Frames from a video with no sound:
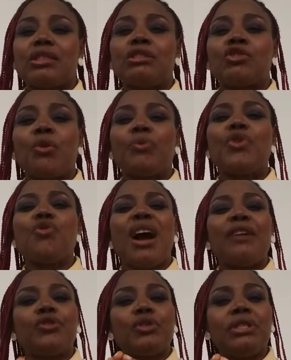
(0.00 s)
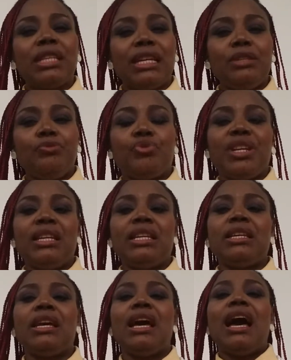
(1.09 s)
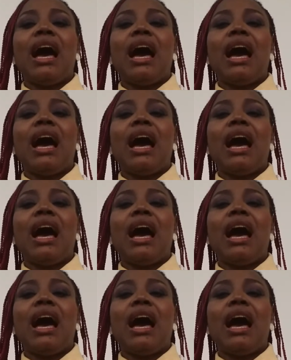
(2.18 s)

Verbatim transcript: something you have to deliberately